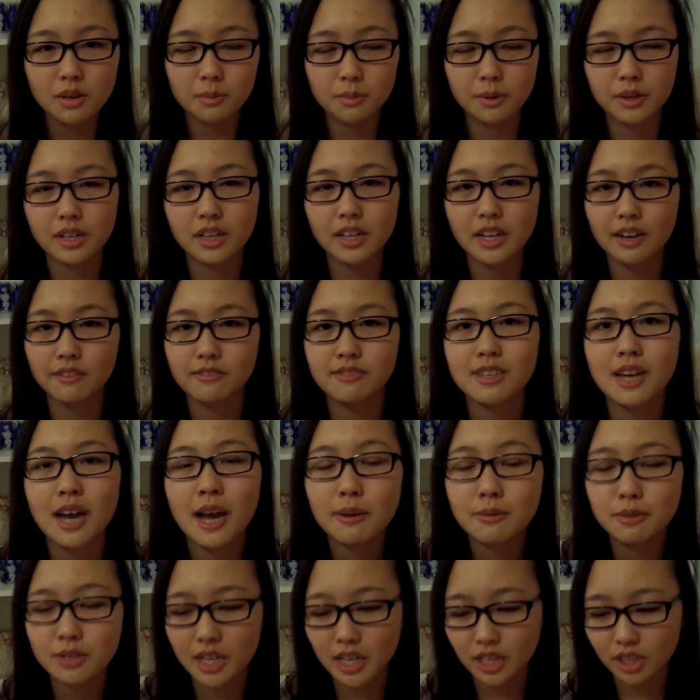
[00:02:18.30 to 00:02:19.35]
We didn't have
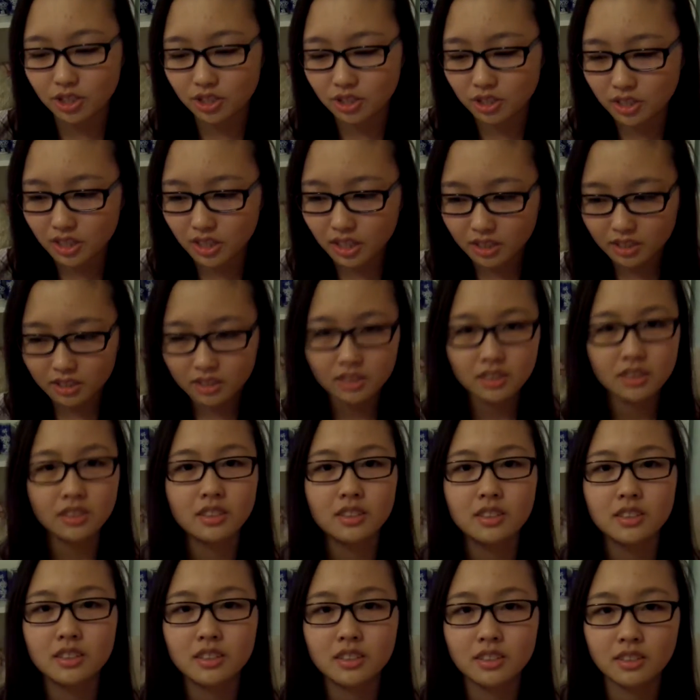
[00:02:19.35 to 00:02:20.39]
time to actually
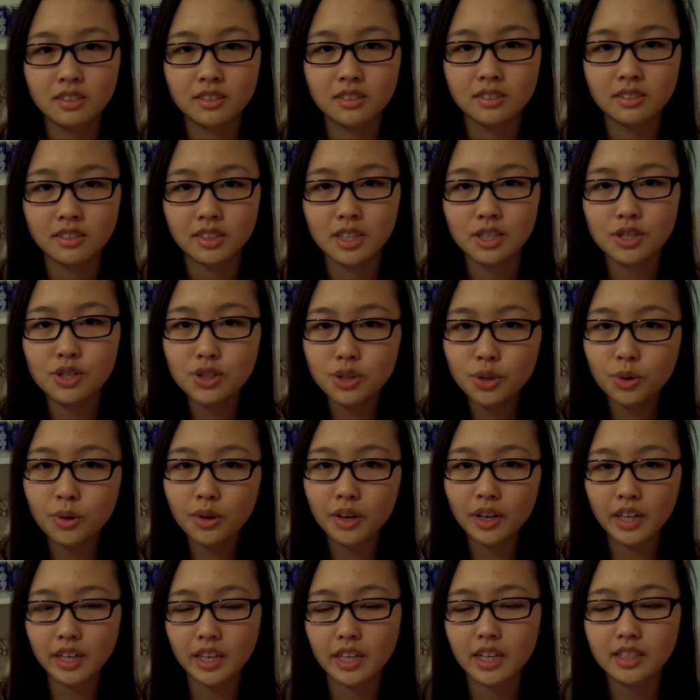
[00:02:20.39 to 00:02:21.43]

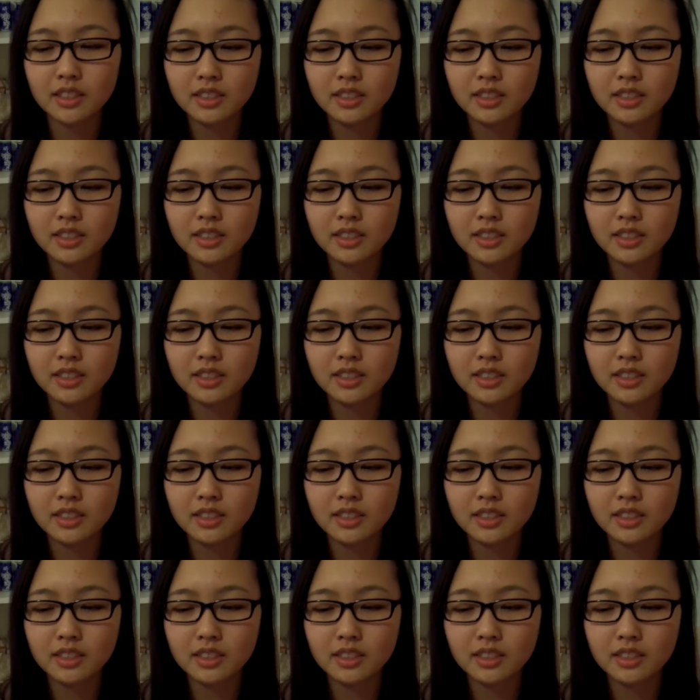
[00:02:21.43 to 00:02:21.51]
enjoy